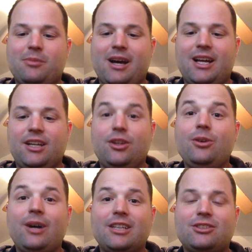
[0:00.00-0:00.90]
my
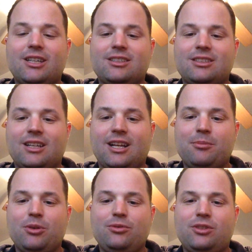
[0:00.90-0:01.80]
new address that
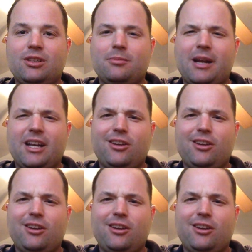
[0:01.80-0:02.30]
I moved in about